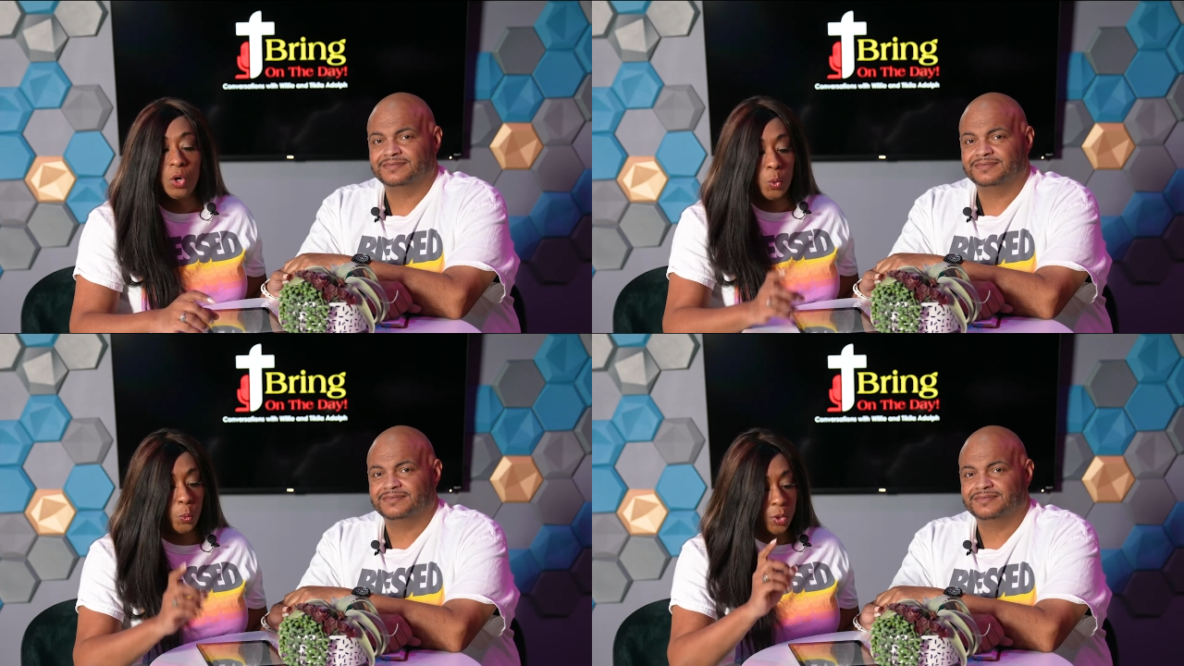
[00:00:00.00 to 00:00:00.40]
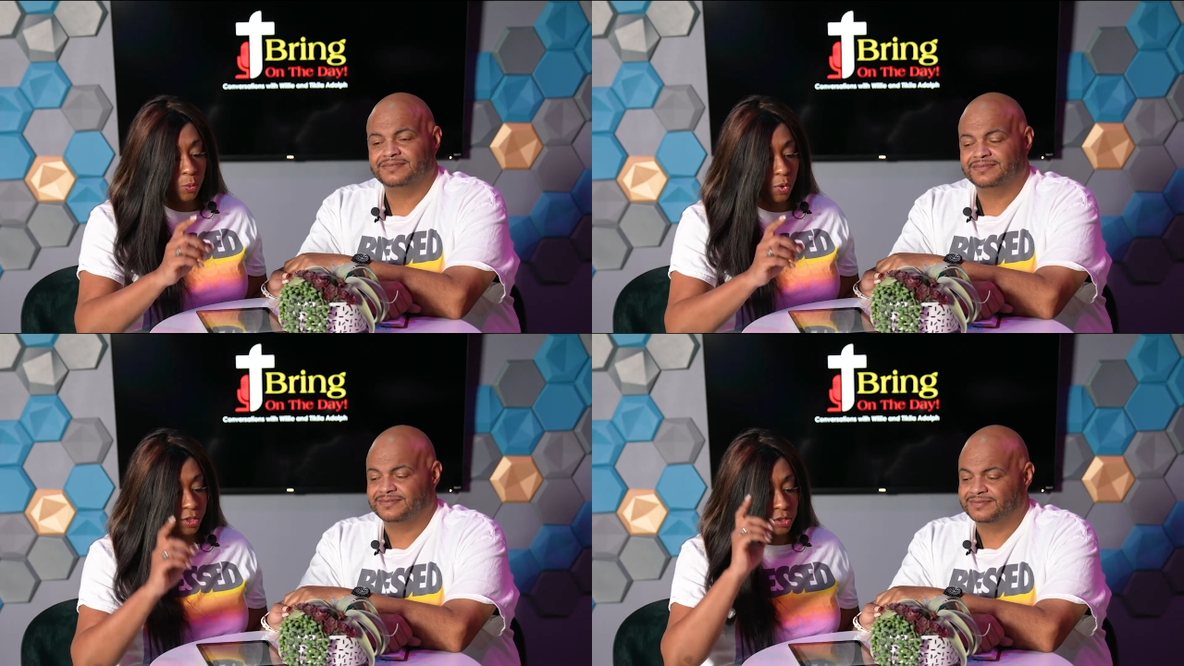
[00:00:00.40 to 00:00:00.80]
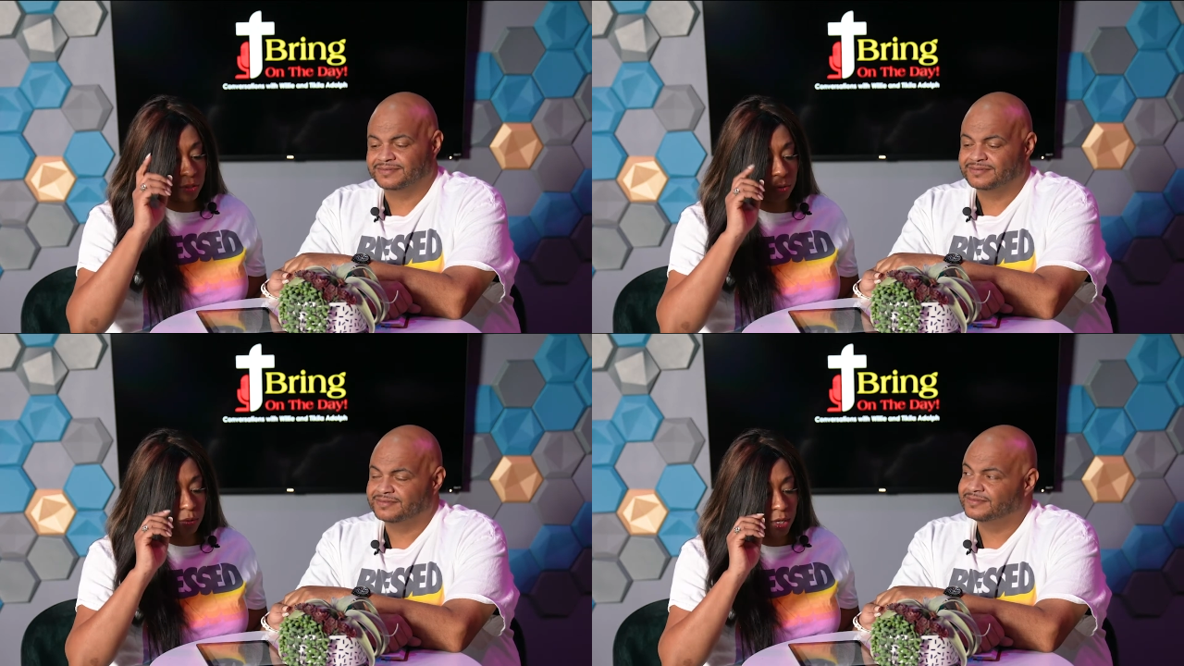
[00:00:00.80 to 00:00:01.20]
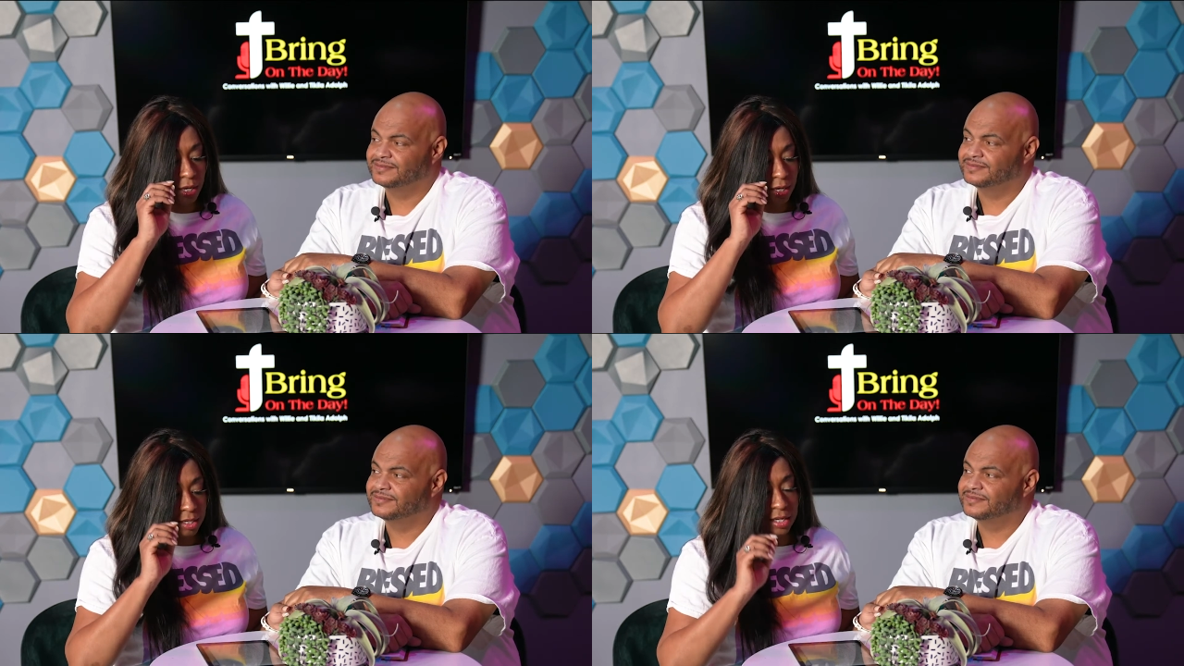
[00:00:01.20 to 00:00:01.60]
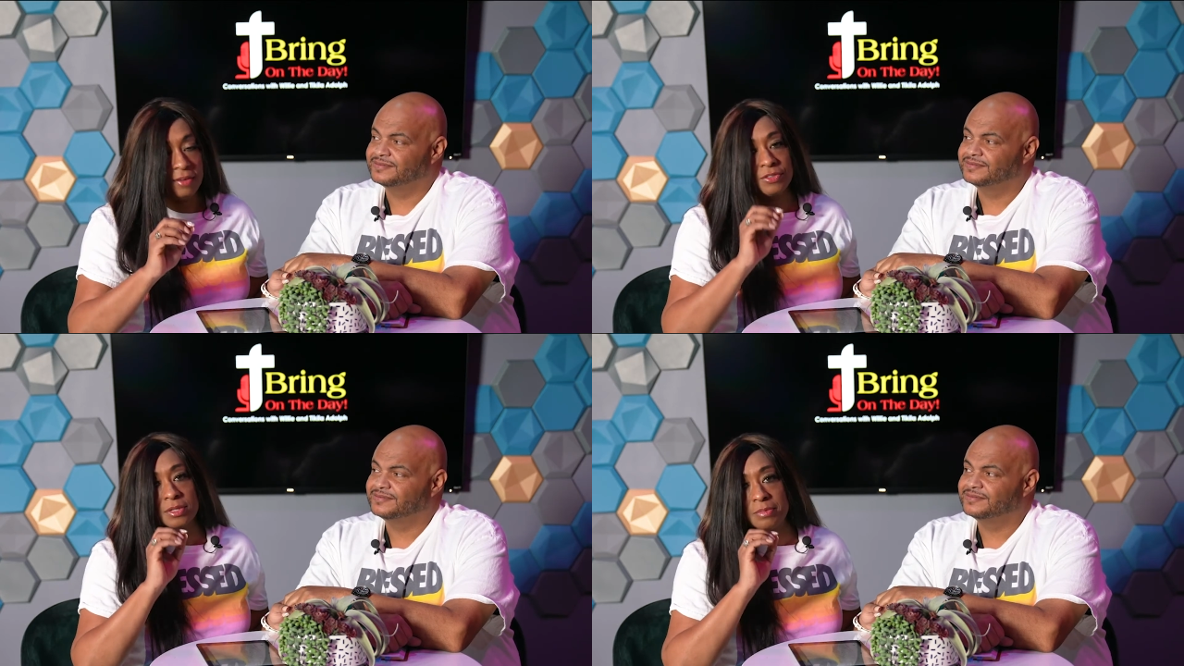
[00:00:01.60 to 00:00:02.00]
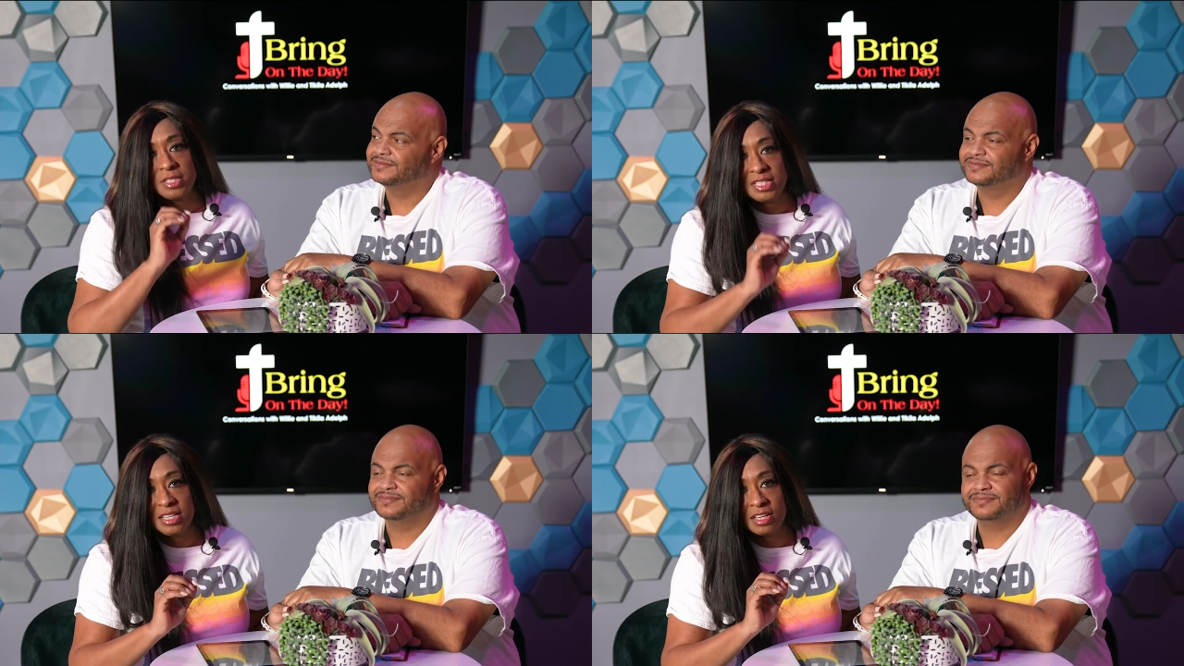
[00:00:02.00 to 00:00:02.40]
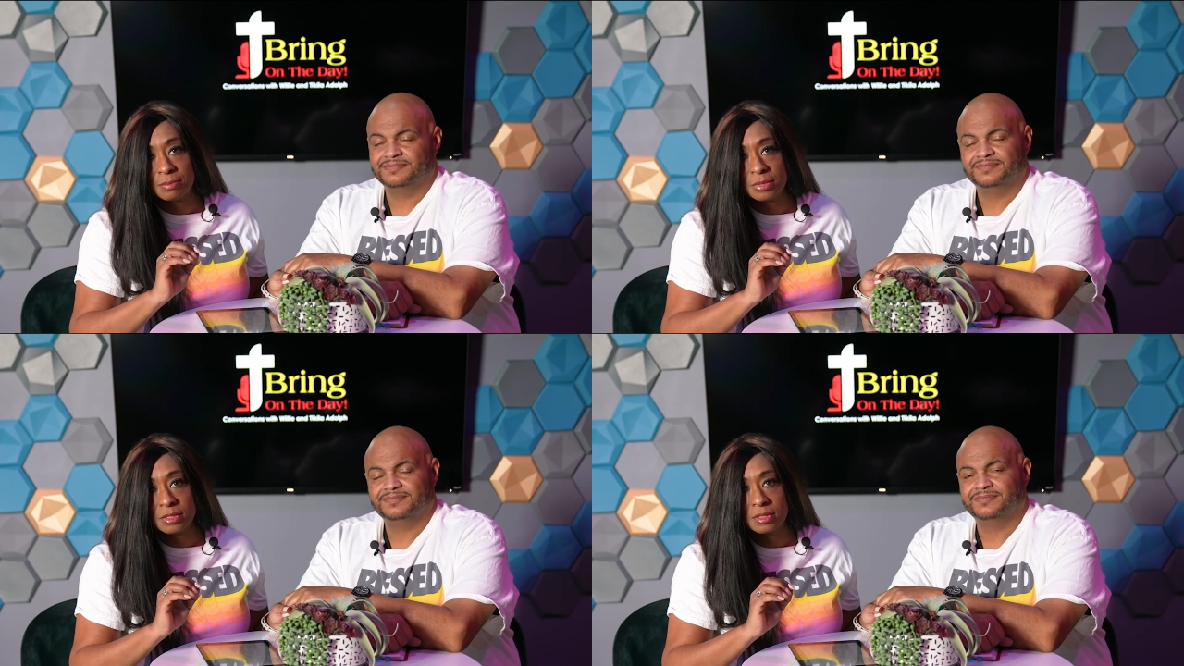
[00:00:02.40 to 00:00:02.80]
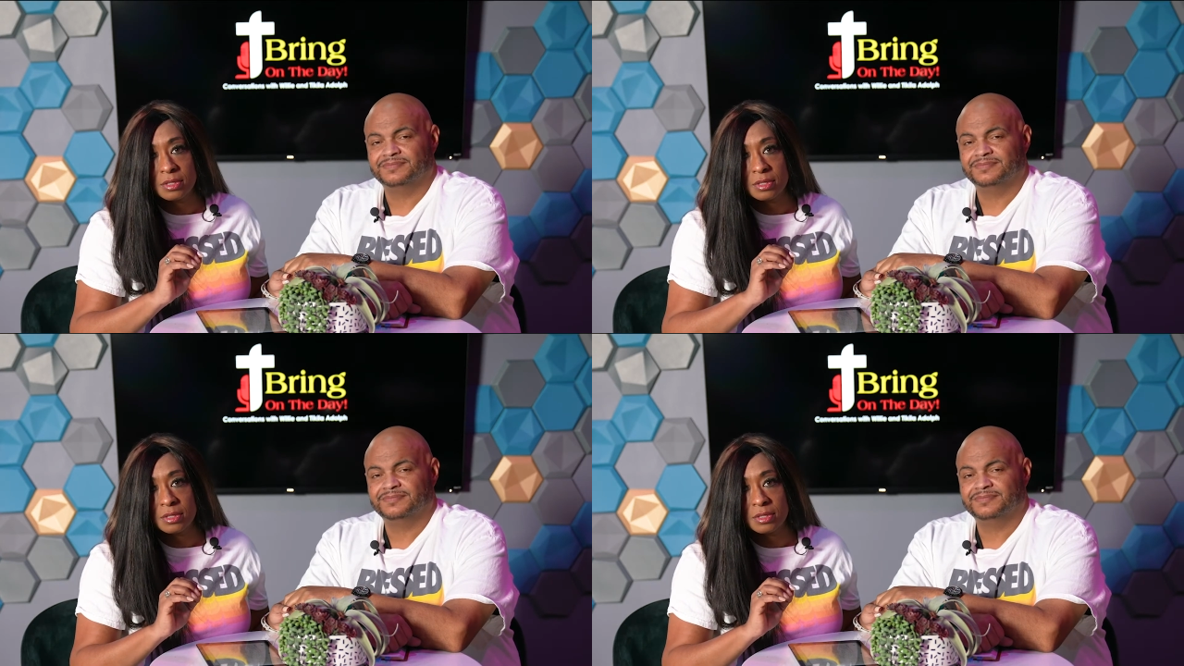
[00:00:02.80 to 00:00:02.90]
Speaker 1: we want to give some tips